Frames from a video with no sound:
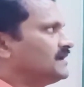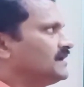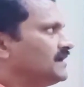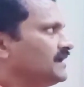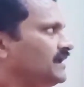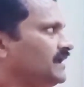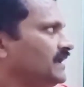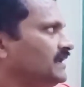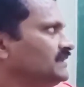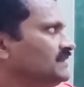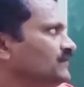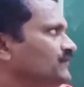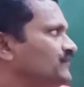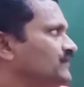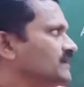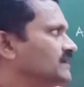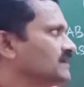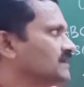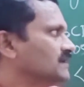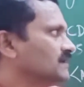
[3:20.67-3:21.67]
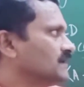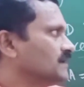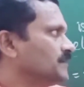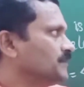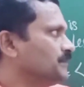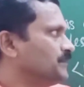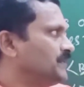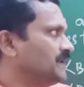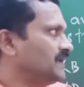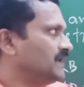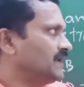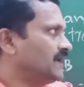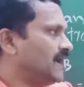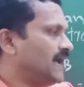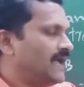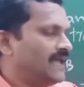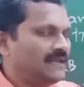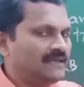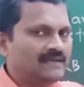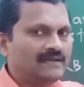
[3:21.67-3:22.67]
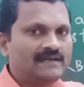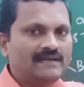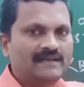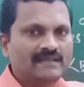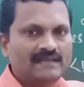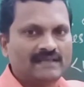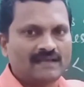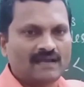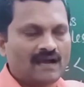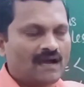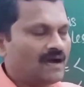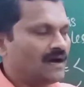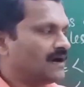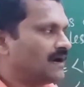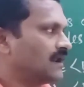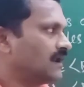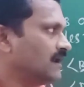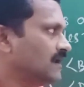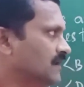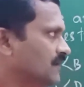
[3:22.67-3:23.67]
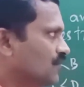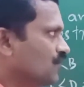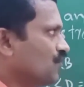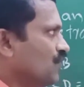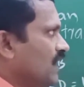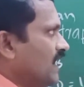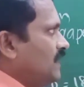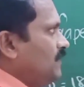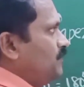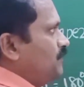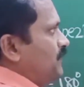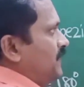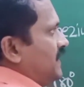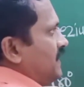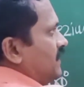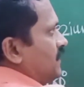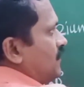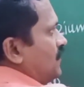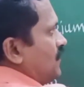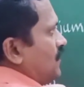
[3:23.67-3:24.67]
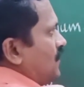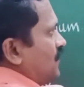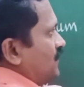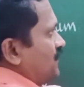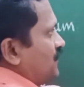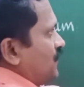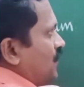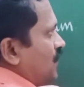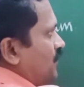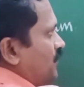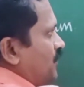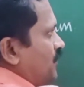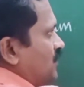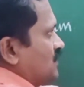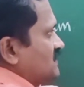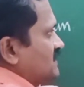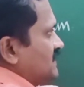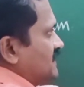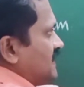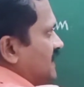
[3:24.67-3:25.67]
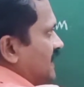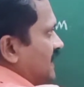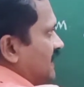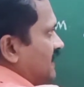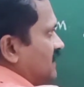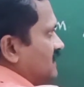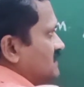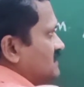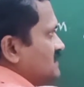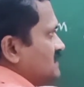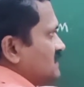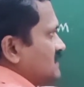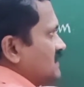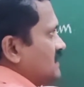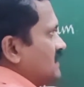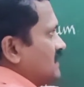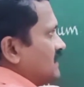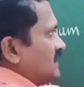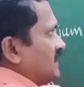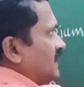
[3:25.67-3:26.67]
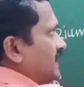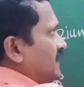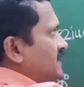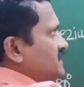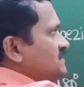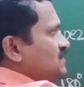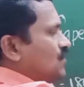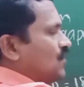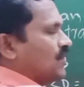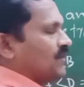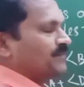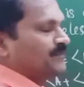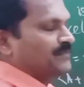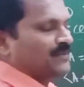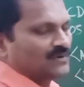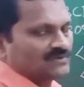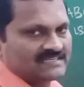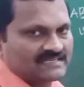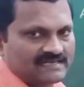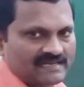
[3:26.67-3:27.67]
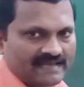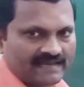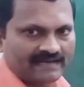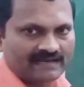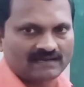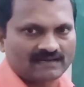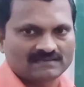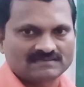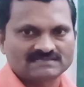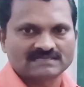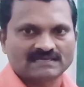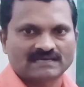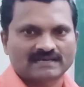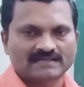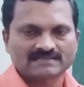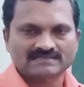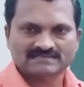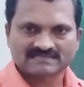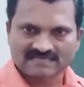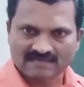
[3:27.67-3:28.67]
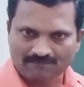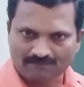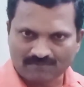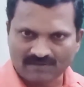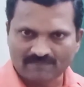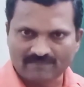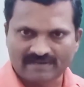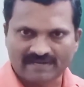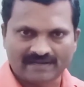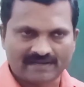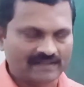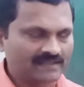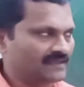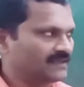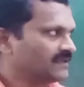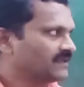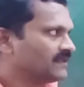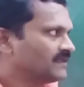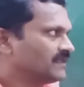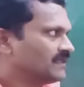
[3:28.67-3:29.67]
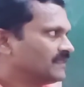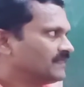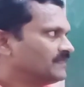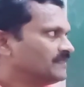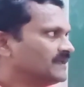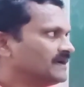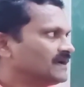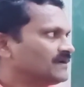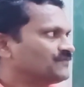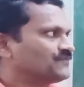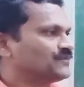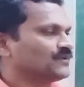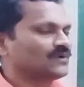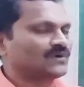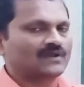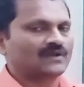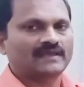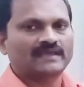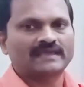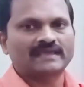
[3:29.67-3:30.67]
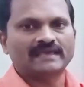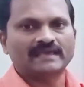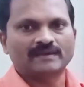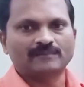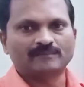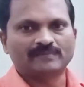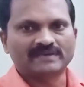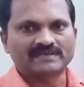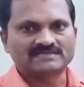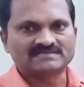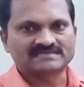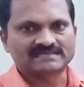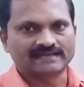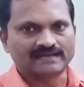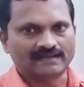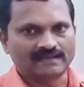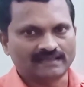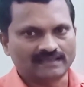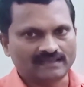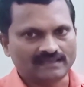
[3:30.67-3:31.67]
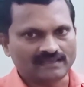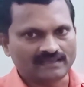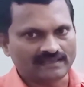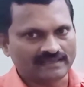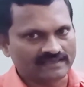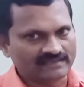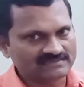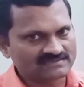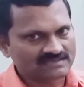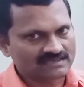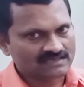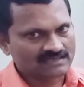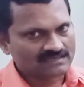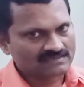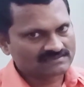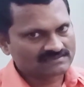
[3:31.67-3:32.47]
In the figure, B and D are one pair of opposite angles. That is, opposite angles are supplementary. Therefore, ABCD is